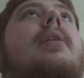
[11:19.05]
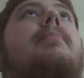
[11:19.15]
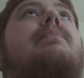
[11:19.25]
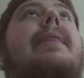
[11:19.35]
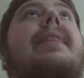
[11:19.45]

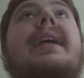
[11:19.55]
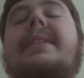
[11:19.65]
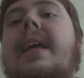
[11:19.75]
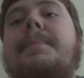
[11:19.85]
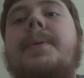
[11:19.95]
But
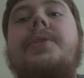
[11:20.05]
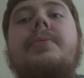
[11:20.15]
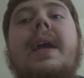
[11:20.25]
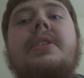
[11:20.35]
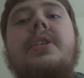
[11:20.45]
things that
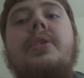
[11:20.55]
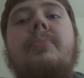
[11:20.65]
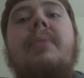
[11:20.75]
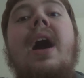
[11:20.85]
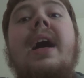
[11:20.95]
portray to your
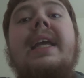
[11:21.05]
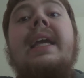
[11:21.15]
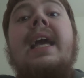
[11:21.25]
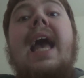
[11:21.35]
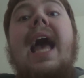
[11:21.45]

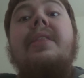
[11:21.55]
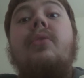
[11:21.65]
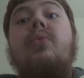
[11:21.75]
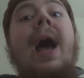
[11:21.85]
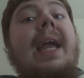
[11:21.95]
body and
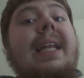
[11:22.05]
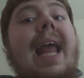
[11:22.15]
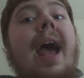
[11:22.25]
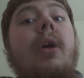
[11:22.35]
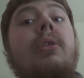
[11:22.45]
the right
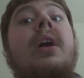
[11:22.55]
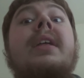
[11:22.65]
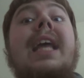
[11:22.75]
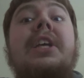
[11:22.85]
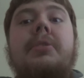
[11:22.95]
now,
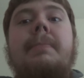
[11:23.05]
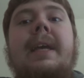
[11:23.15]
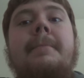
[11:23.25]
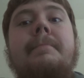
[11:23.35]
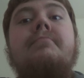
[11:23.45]
they should
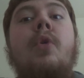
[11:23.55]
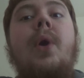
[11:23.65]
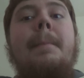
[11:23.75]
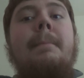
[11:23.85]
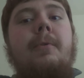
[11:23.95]
be
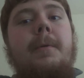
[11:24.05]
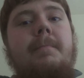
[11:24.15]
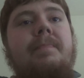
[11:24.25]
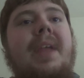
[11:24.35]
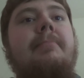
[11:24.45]
more
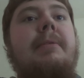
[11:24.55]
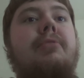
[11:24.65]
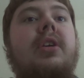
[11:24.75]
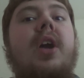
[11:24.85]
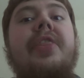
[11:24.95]
important and be
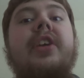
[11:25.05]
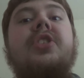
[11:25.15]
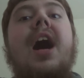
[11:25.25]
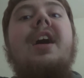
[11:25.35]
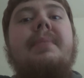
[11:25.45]
put on the
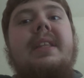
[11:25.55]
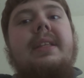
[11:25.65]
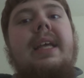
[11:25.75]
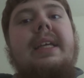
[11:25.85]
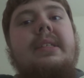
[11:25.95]
top of
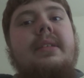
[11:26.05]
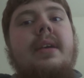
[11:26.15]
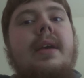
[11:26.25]
the list.